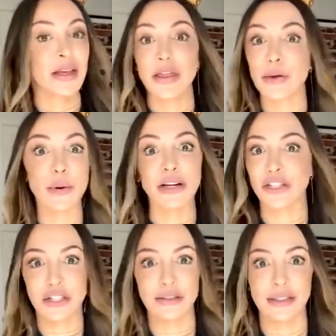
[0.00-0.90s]
The
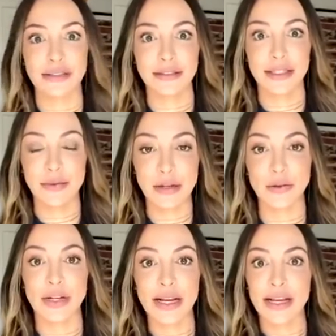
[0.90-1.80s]
pressure. I mean,
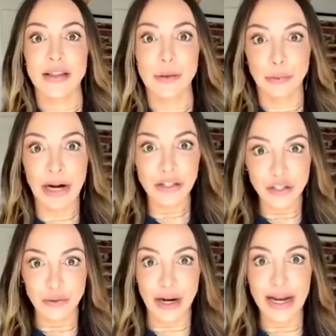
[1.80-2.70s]
the
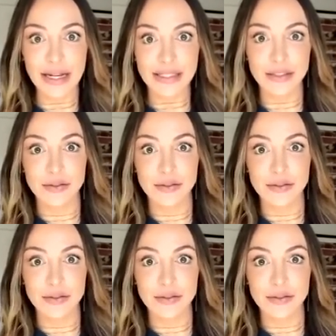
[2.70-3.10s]
pressure, right?